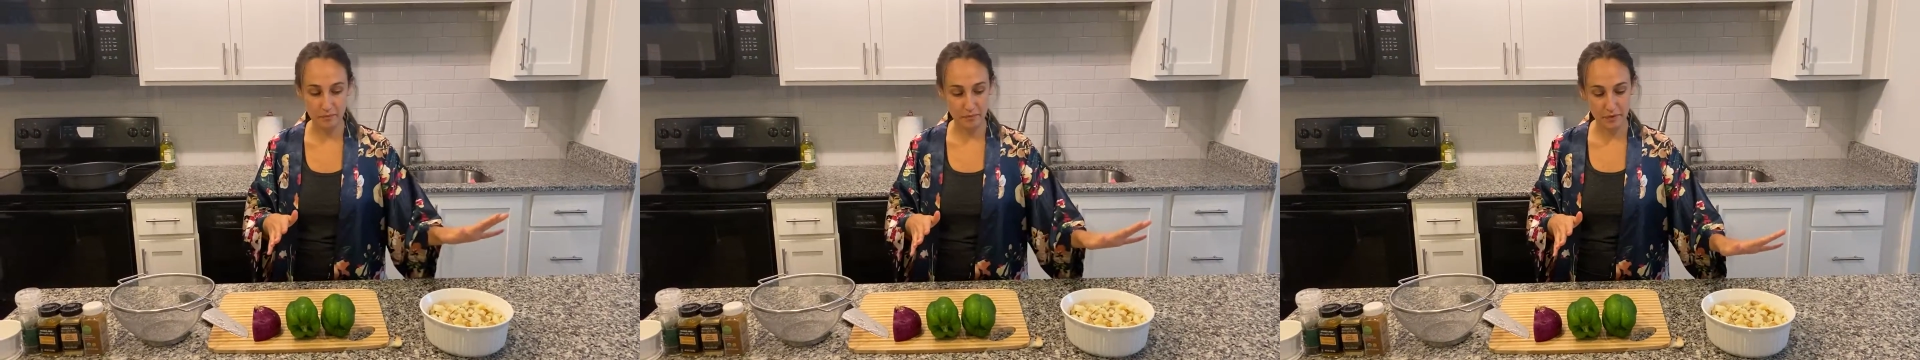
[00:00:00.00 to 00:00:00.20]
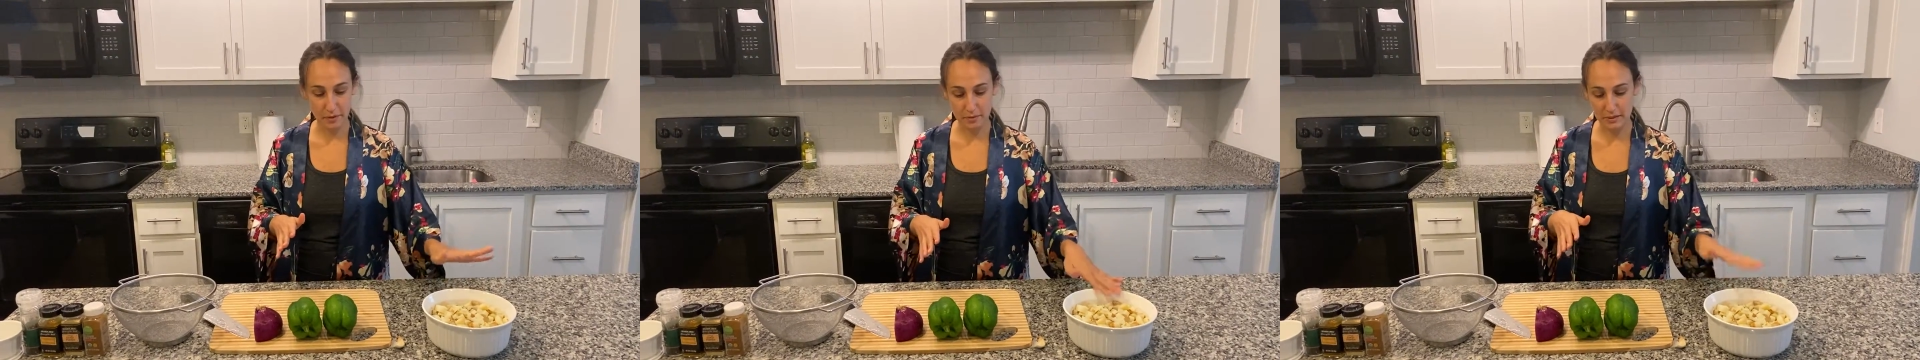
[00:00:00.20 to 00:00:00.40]

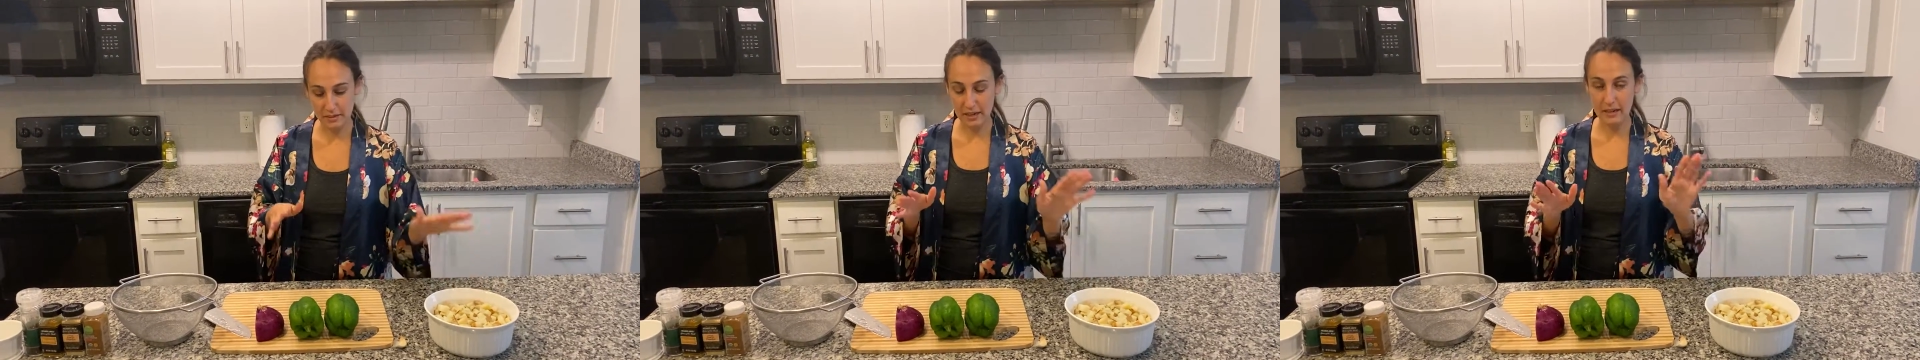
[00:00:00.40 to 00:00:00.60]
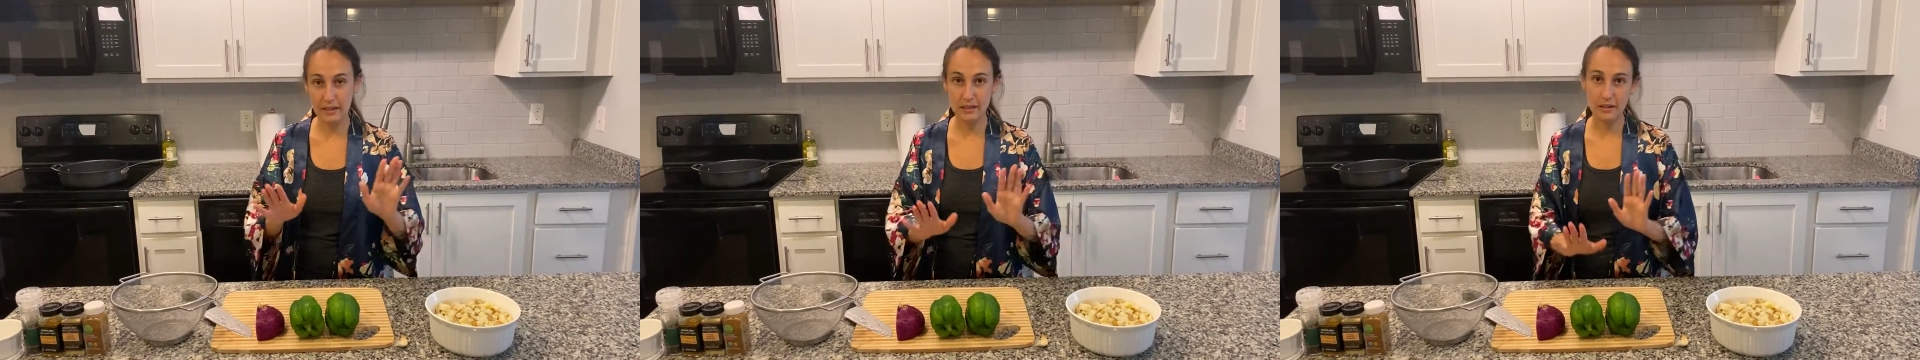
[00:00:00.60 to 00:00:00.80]
the
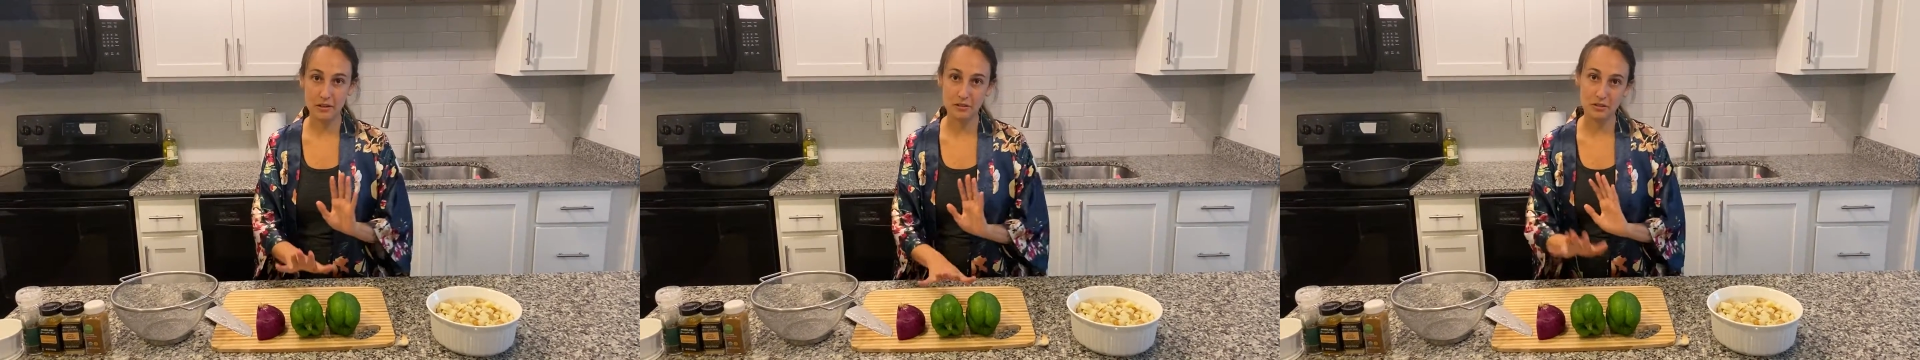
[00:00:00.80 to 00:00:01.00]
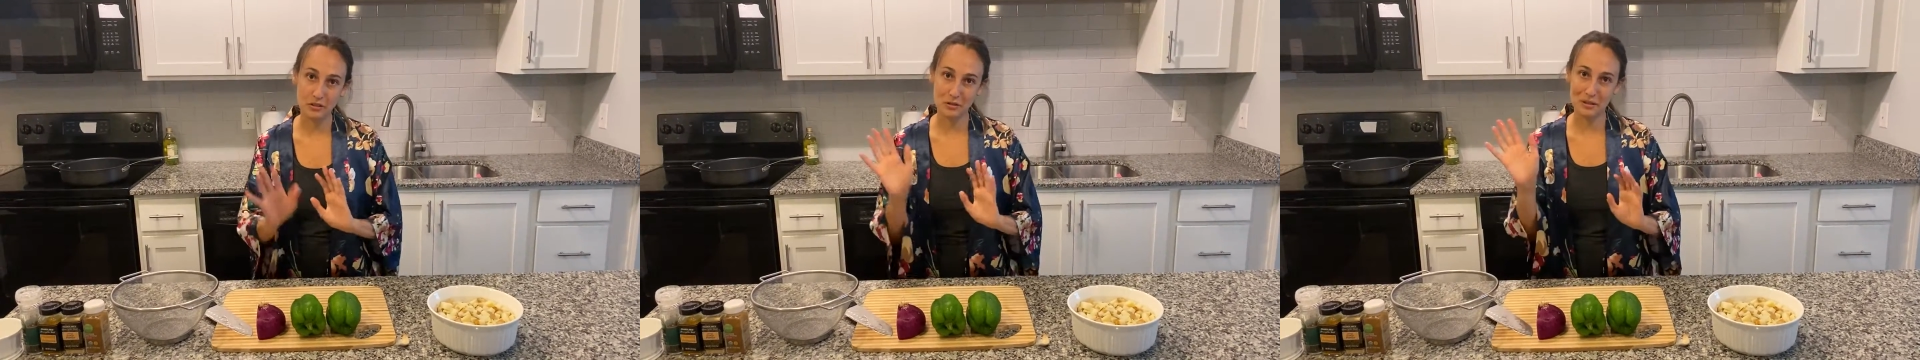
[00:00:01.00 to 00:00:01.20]

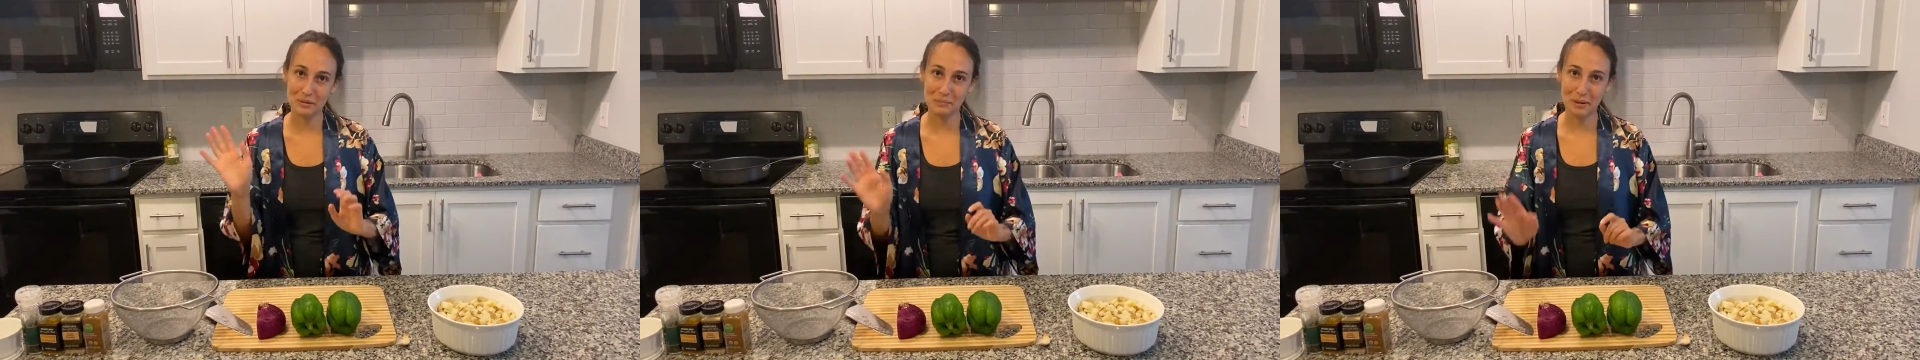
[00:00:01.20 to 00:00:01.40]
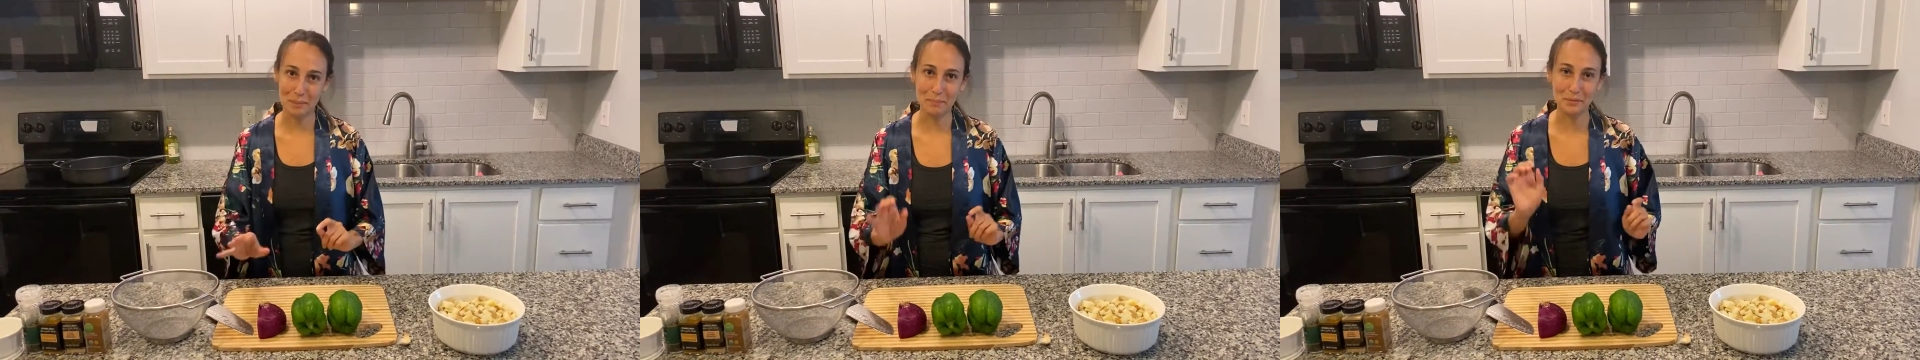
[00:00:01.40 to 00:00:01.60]
potatoes, the green
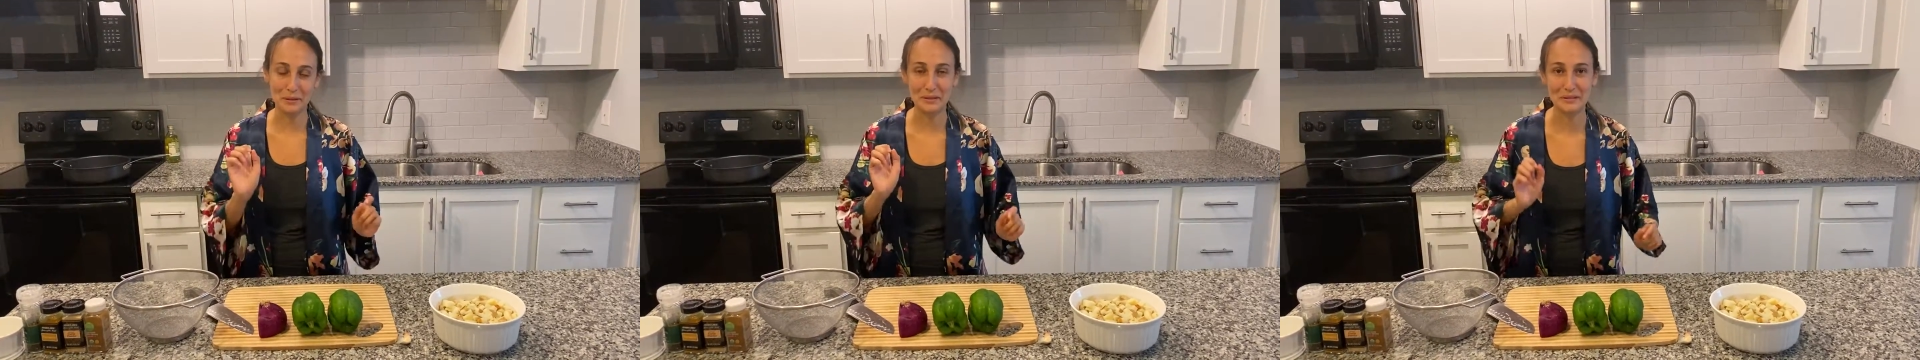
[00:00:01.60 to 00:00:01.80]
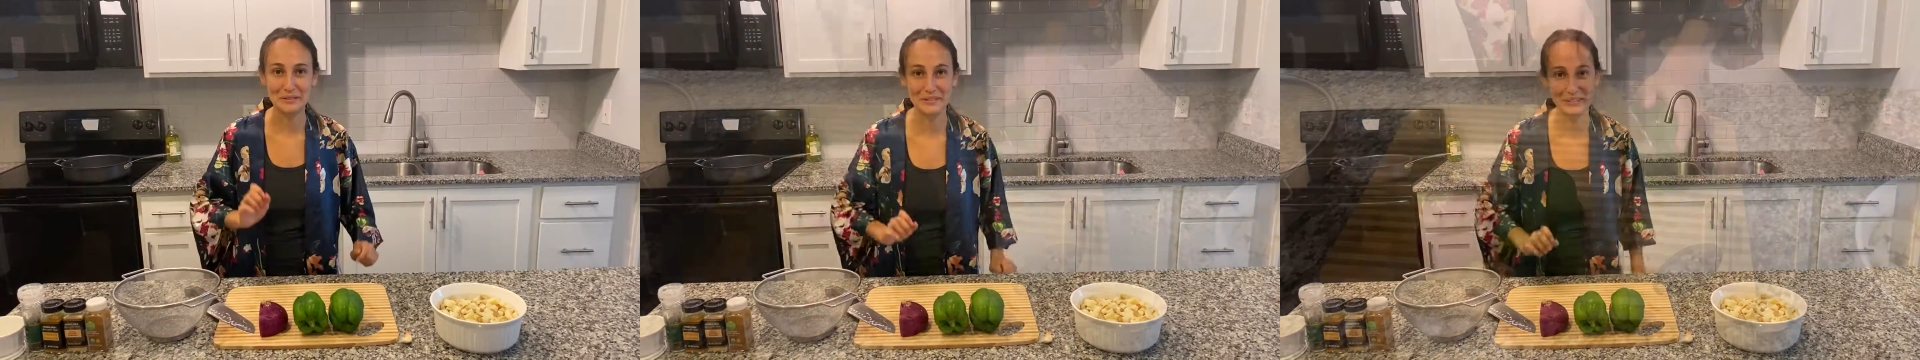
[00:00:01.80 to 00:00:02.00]

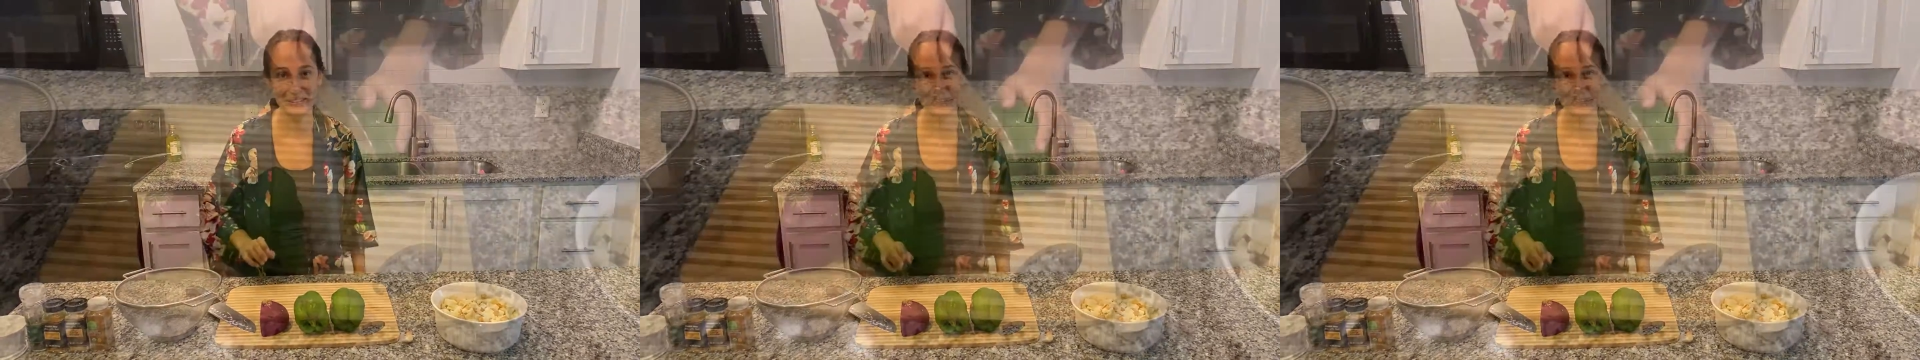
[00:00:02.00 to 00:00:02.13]
peppers.